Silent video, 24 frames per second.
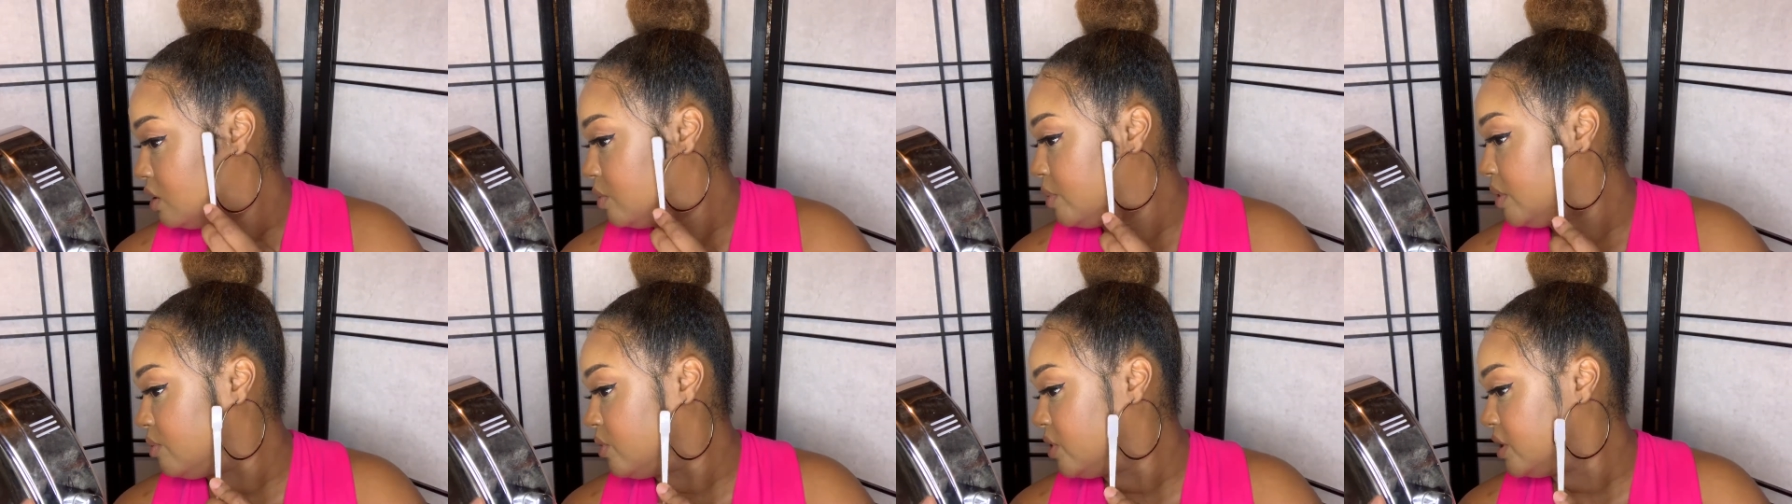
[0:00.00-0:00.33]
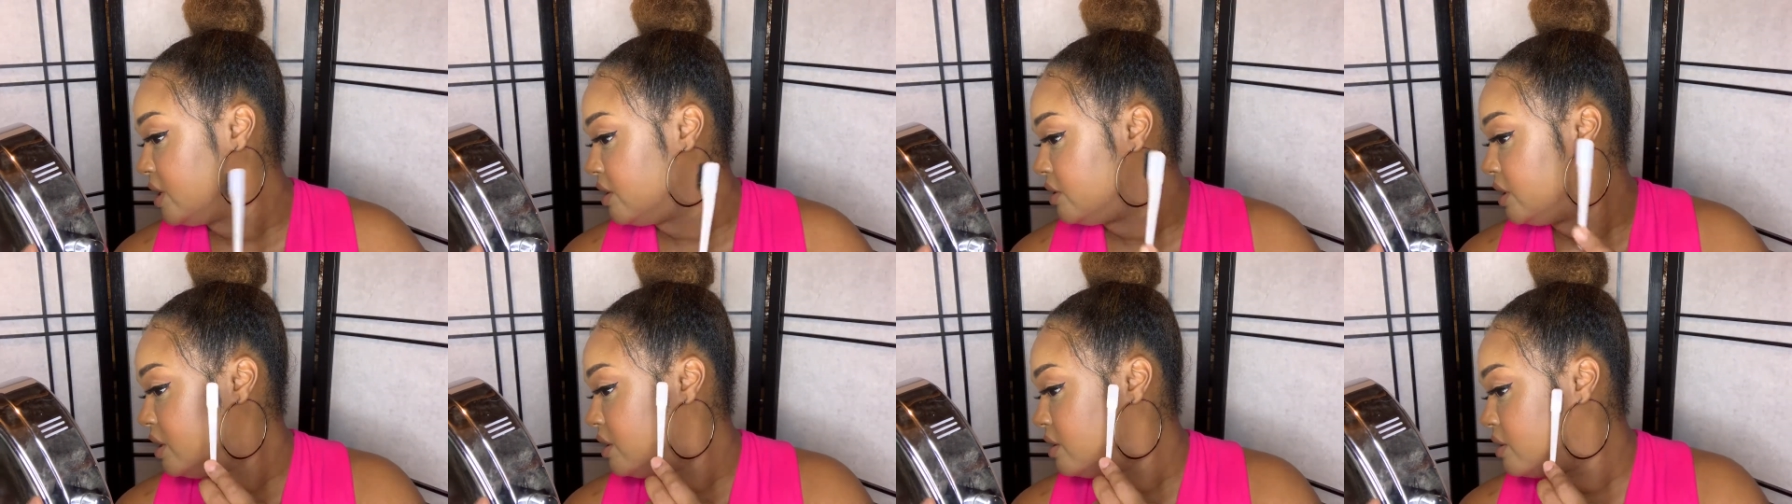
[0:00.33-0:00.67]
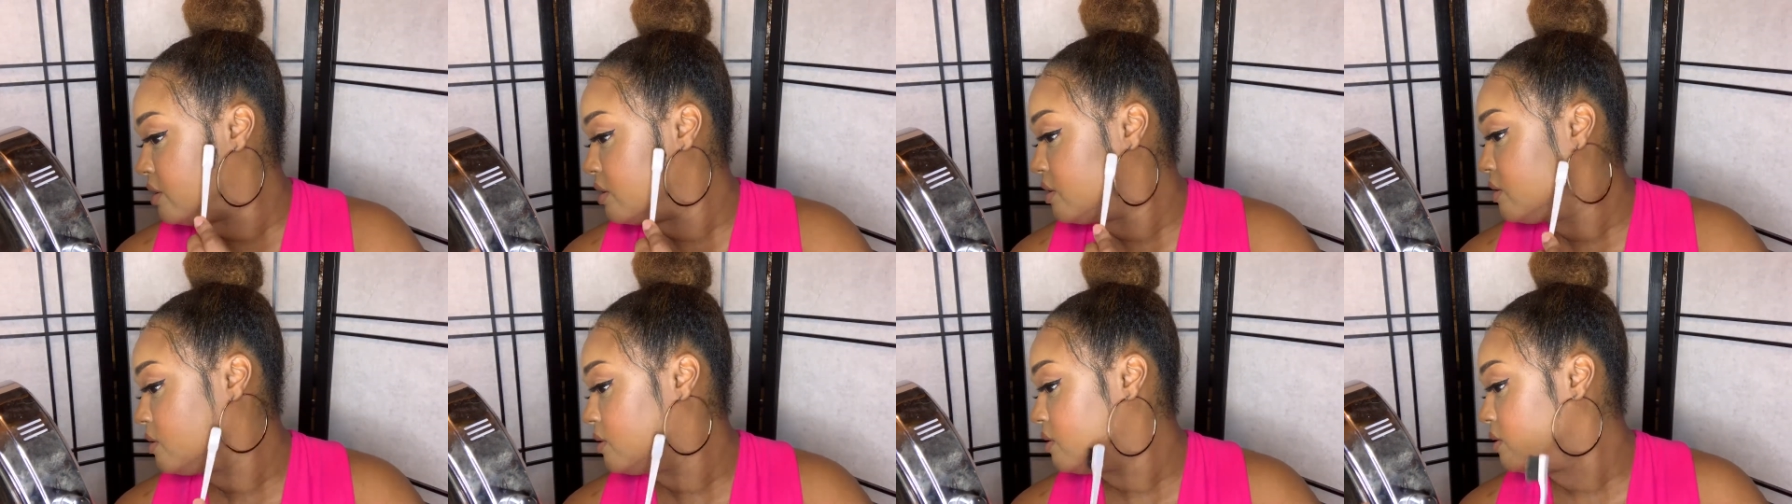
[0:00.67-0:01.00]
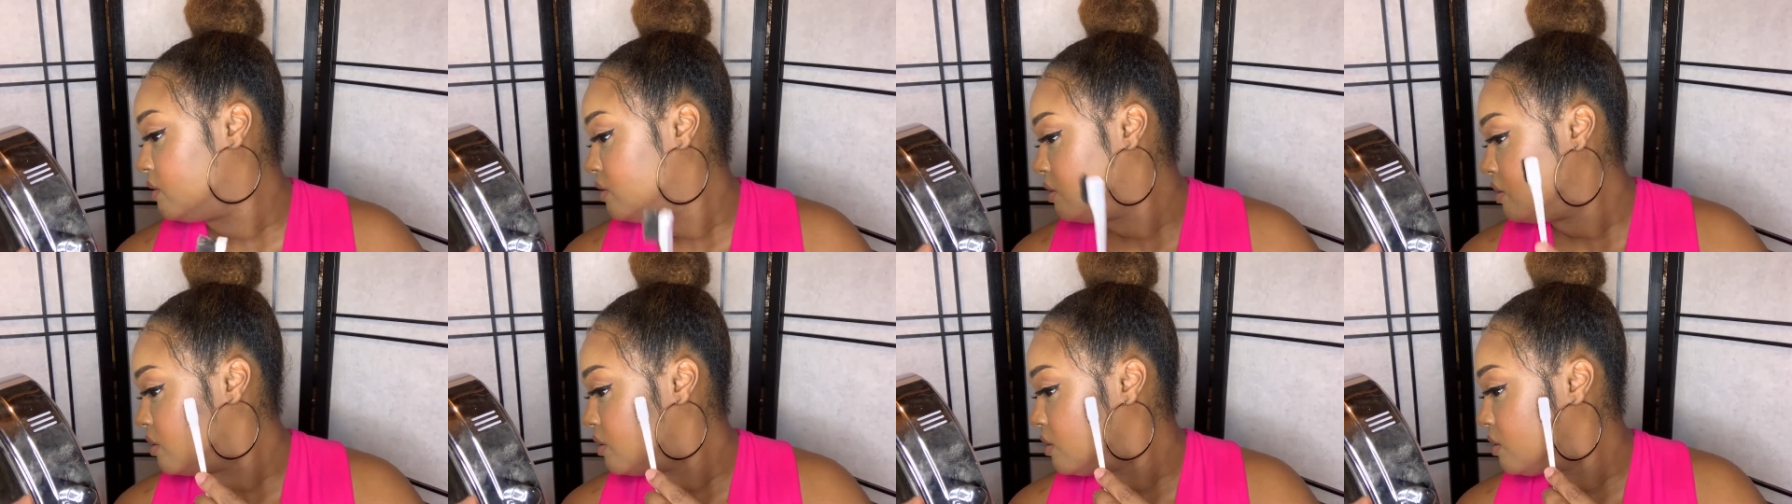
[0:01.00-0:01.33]
bit more down here.
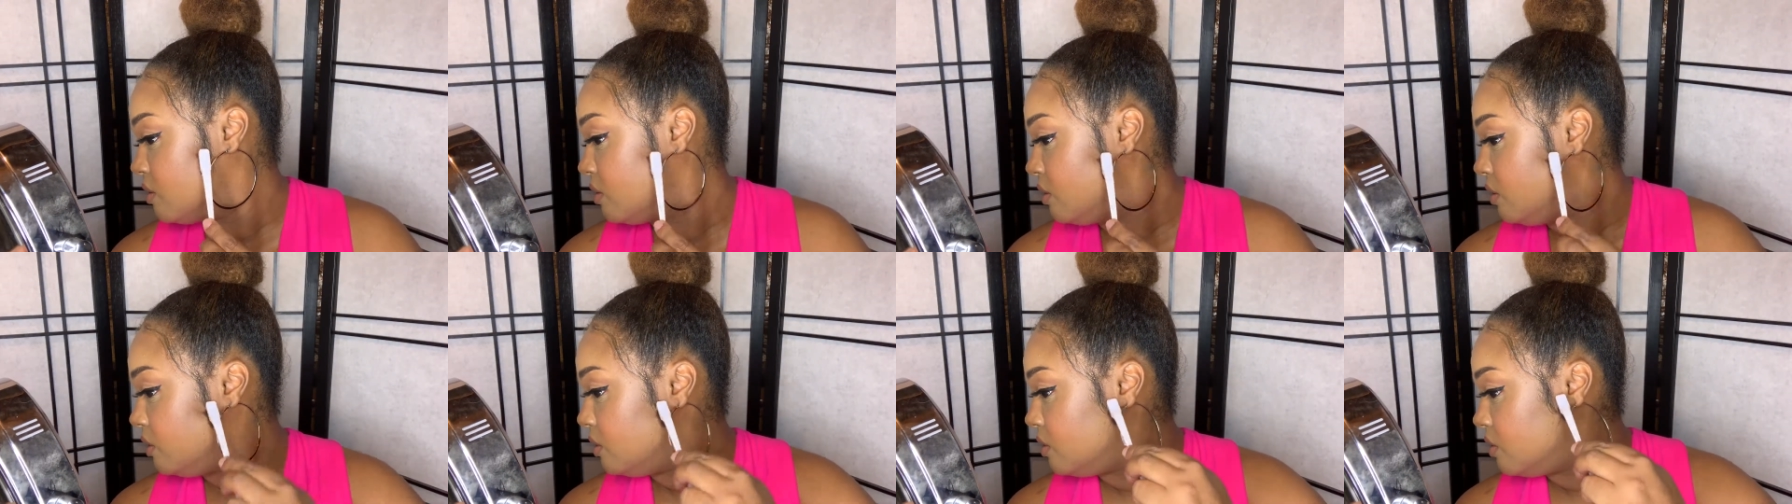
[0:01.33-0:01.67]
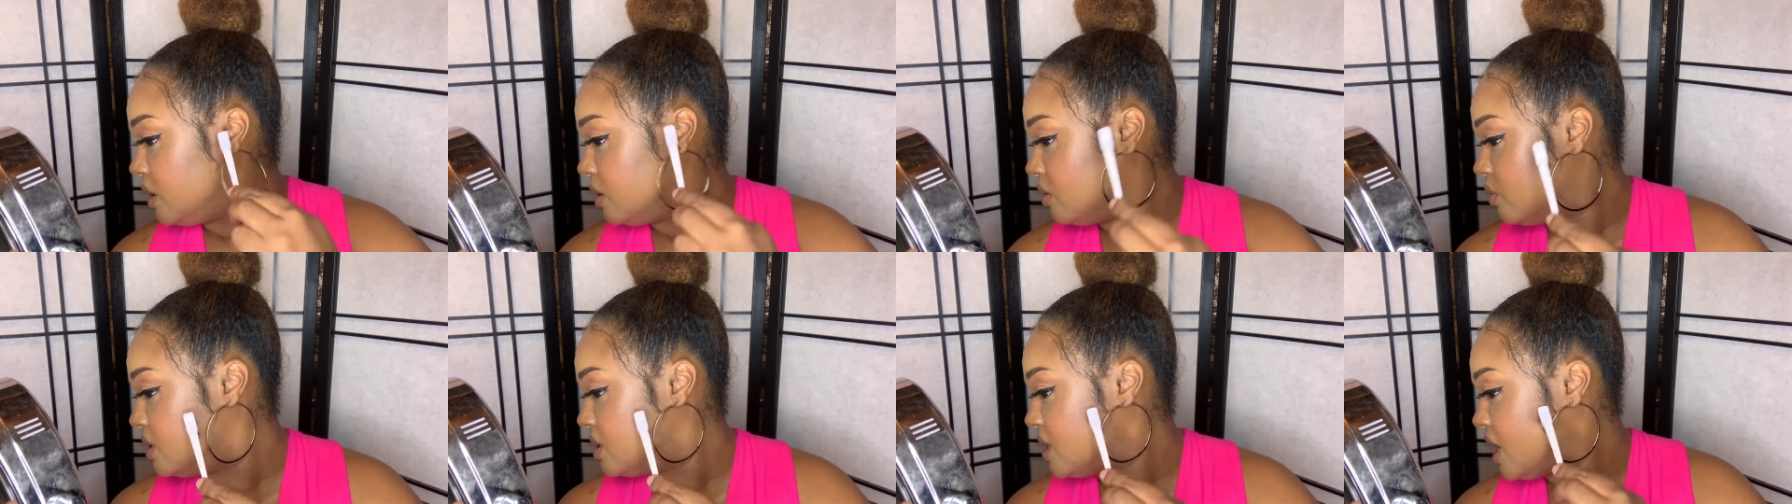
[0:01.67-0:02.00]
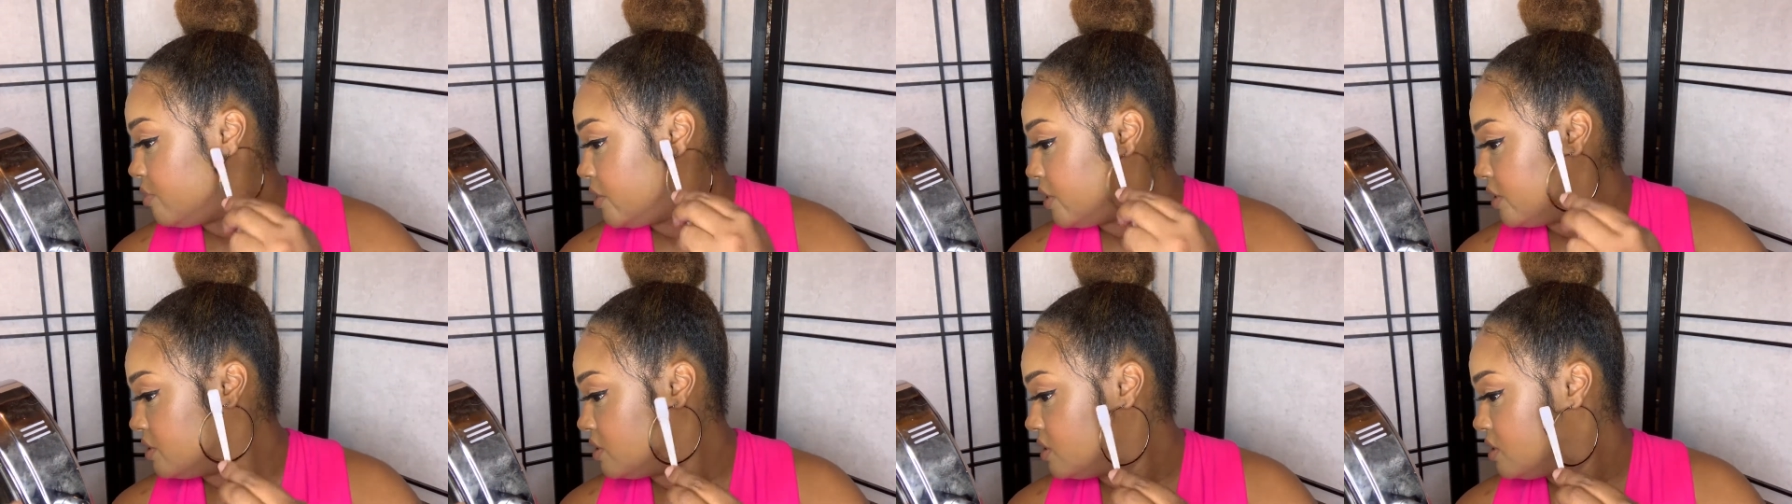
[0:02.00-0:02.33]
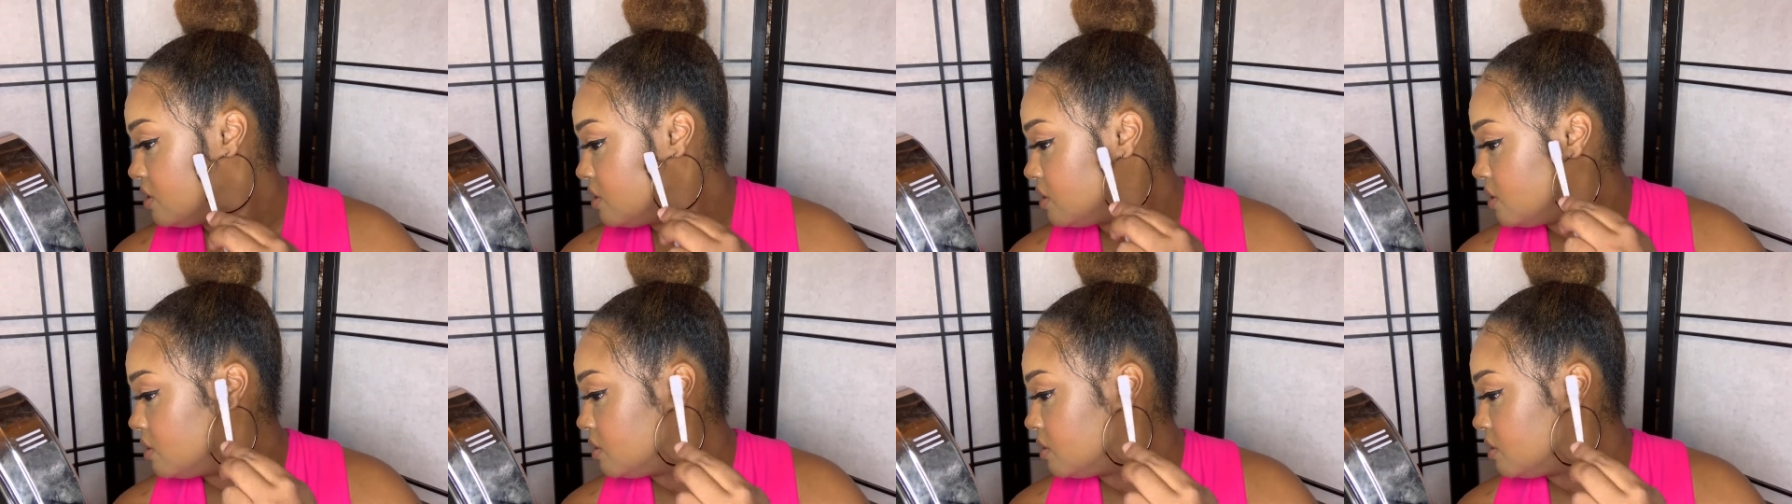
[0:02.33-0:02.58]
You know, I don't want sideburns.